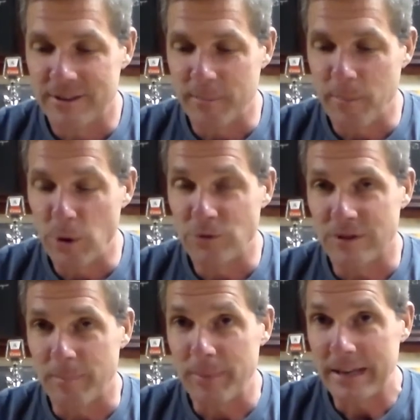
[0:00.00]
the most
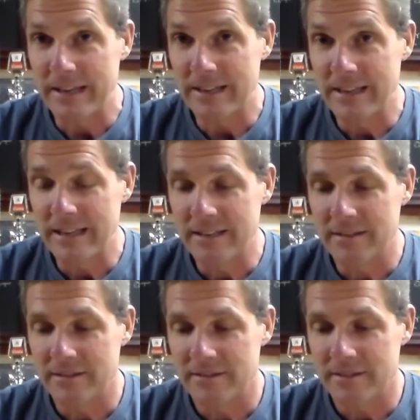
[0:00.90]
appealing
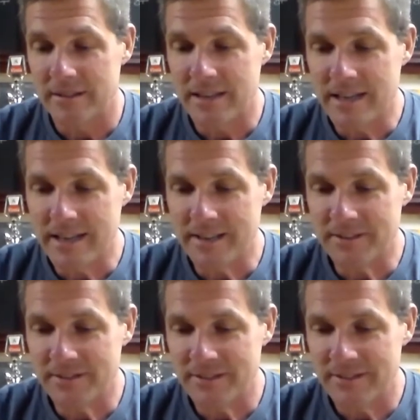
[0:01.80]

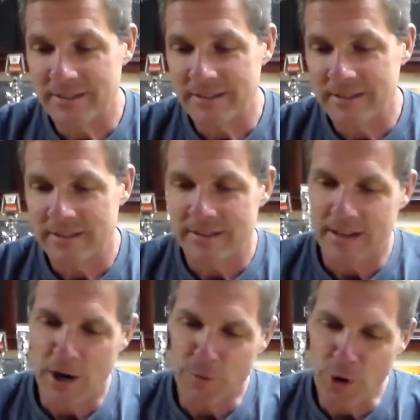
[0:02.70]

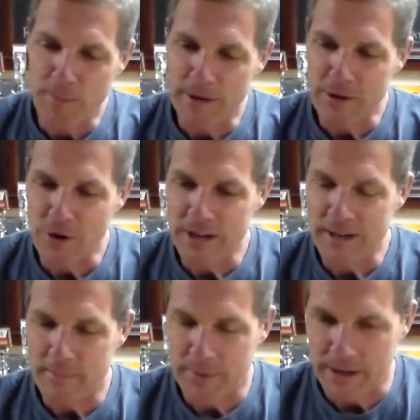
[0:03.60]
aroma on
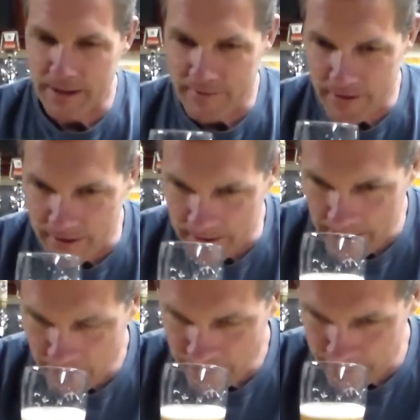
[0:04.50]
it, but
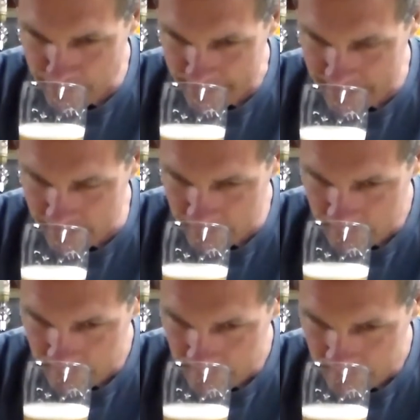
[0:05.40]
I was expecting
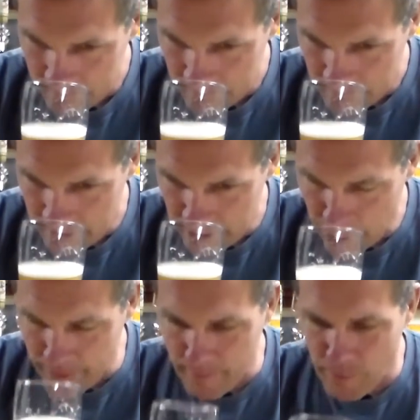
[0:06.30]
a
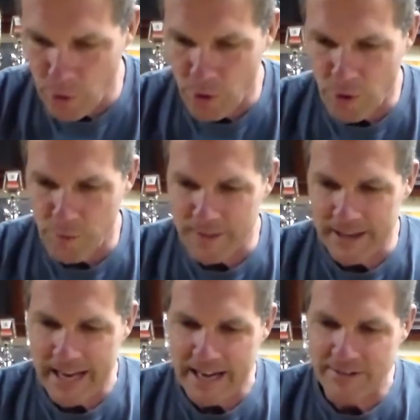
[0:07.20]
little bit more with the
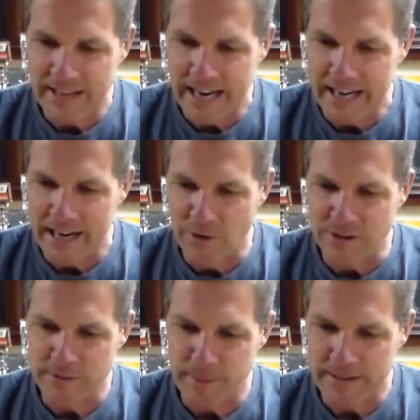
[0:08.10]
Cascade. I was
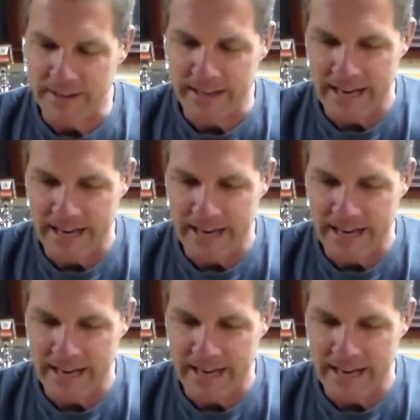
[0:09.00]
expecting